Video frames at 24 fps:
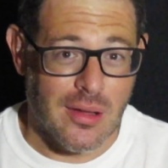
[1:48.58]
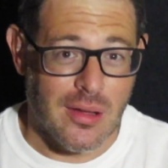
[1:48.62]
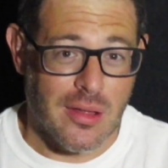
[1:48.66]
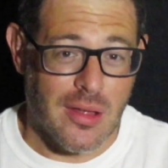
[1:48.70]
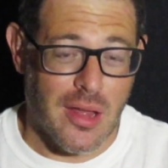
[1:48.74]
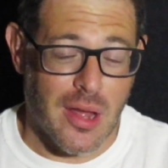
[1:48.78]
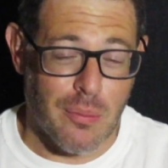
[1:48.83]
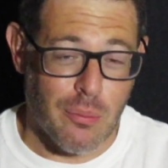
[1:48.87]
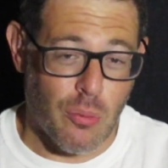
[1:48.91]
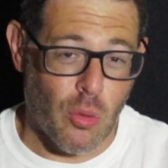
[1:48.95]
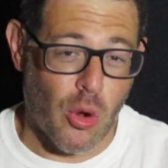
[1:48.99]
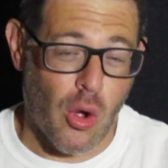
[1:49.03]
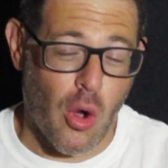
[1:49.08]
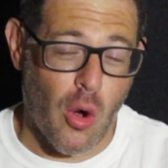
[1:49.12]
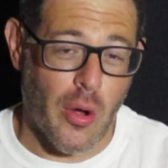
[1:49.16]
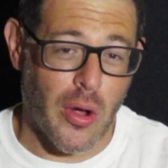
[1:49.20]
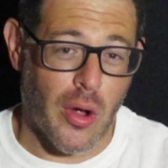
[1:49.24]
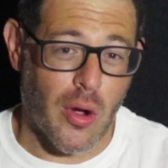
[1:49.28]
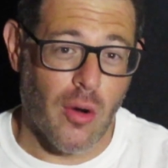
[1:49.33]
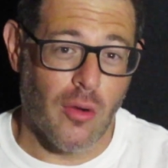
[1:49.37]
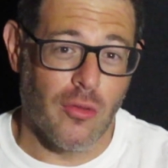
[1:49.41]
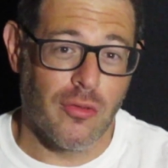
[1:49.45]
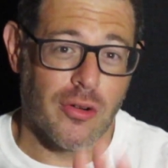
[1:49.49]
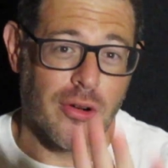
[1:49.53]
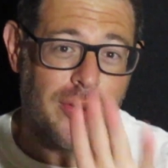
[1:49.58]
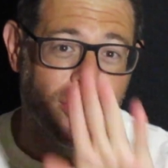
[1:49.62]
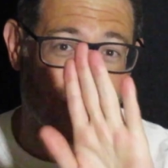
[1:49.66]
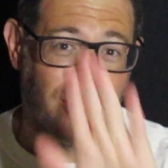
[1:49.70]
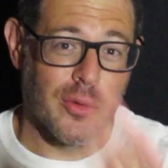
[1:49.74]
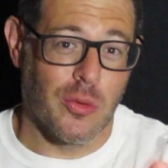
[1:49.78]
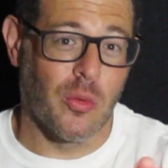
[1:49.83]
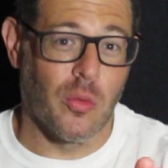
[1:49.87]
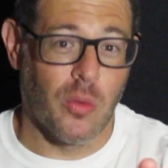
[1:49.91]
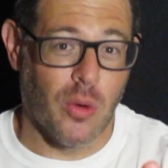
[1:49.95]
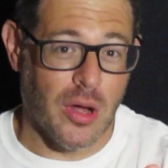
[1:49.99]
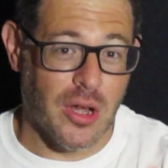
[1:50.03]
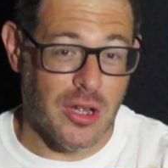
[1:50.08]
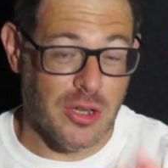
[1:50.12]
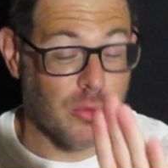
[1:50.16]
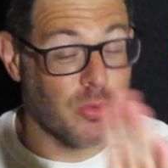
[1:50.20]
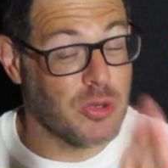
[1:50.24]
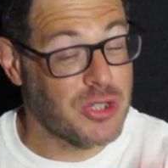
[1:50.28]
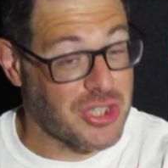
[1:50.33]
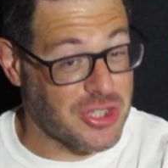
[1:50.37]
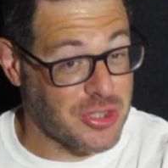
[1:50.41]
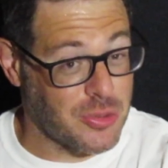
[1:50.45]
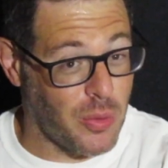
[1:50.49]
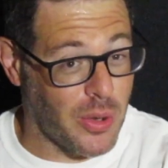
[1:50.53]
I'm going over,
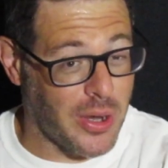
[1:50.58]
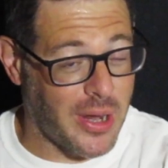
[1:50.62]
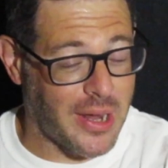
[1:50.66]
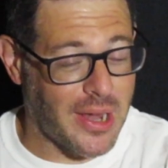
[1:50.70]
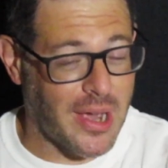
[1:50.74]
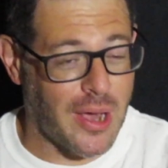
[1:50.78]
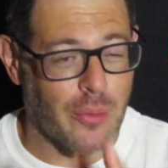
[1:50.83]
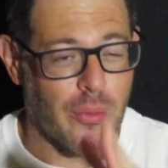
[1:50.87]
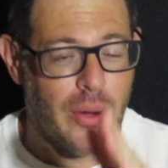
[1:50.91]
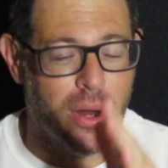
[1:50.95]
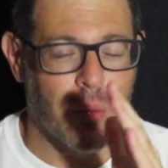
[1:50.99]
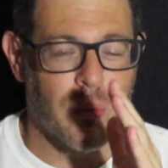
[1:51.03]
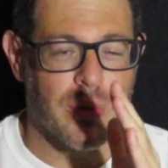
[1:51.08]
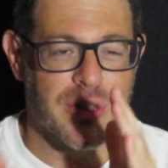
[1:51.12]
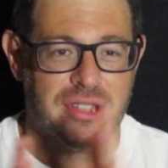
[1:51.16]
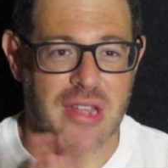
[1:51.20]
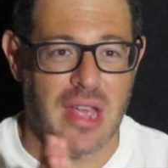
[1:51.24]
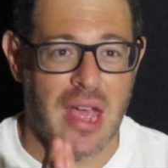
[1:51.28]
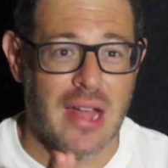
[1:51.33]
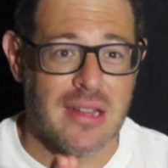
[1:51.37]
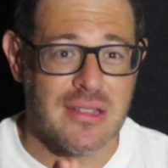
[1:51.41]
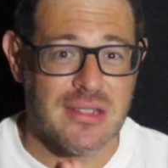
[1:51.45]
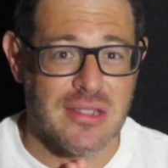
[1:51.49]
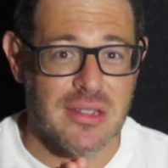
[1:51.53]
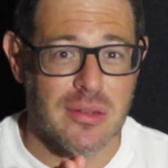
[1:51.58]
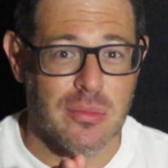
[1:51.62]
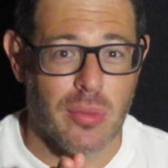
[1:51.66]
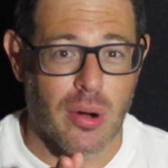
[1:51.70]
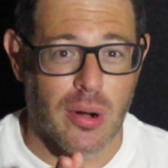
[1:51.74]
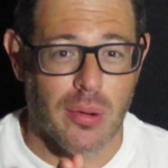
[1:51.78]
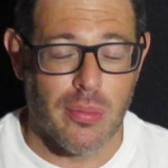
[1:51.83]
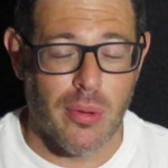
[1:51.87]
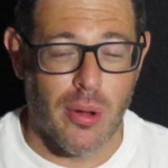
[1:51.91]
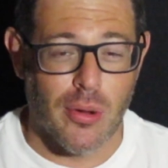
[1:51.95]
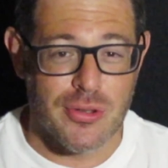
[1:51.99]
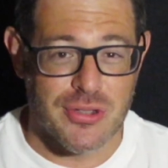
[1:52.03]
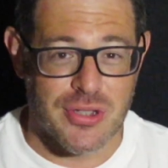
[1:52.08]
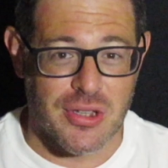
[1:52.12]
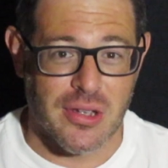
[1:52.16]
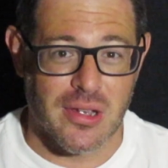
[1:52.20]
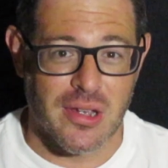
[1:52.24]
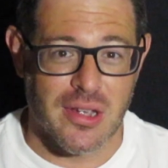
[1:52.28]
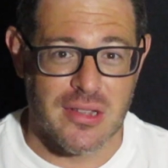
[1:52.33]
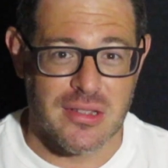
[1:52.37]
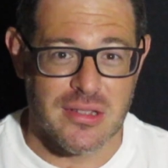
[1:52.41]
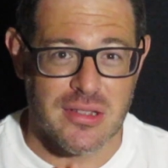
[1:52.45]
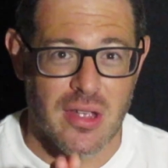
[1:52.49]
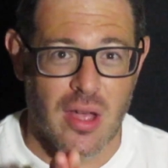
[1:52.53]
which is the one I got right, was Edson Barboza
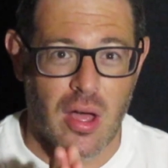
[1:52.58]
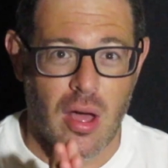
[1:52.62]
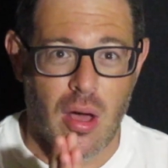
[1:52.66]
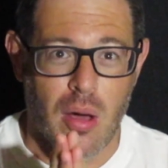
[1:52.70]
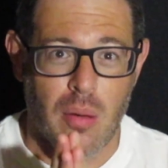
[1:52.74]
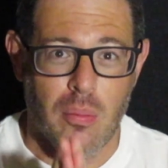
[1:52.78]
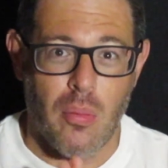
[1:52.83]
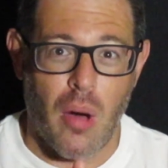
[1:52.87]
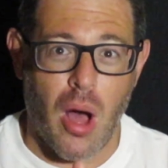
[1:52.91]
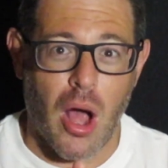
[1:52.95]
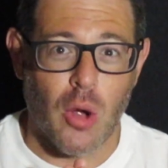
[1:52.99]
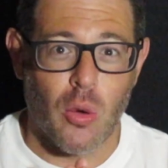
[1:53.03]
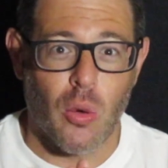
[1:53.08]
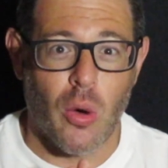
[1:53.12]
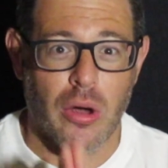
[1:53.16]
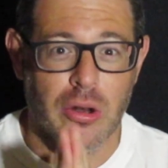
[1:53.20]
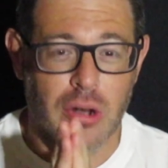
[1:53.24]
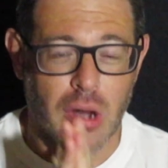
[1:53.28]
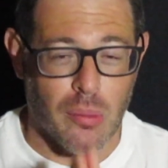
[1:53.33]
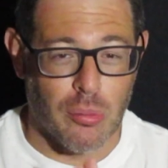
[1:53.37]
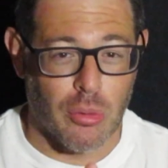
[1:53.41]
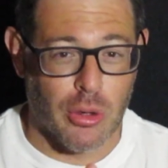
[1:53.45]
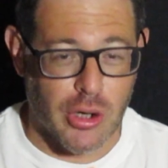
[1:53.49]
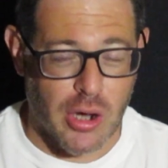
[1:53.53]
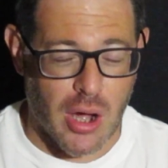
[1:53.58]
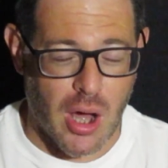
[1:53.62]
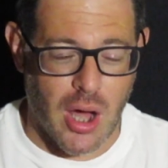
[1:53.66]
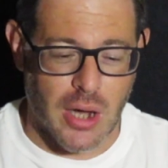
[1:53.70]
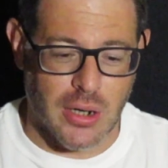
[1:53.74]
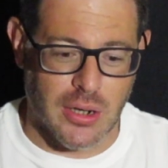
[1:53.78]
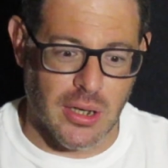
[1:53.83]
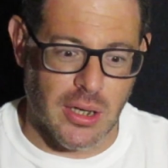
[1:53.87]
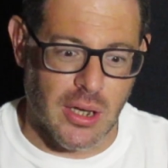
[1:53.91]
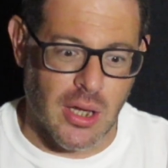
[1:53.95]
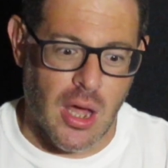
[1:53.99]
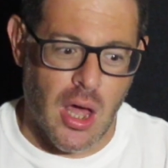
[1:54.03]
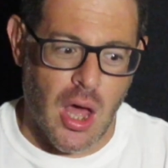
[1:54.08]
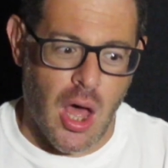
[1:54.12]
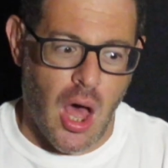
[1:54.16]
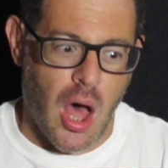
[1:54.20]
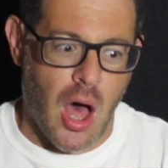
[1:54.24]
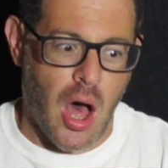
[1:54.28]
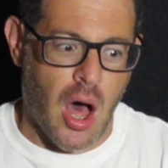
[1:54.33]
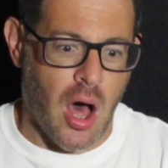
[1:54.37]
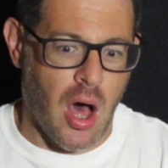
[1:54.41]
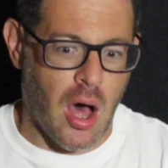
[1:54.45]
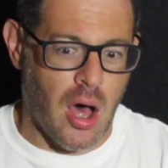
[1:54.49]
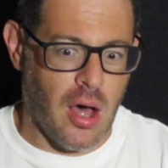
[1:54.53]
against Makwan
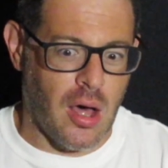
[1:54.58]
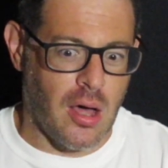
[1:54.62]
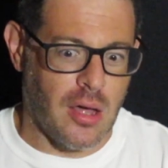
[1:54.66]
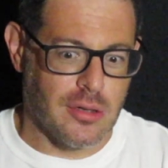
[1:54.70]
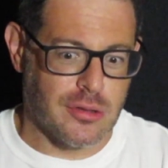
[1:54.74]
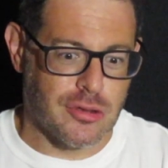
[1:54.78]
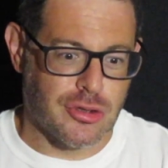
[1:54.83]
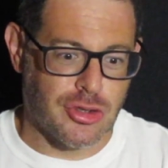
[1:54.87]
Amirkhani.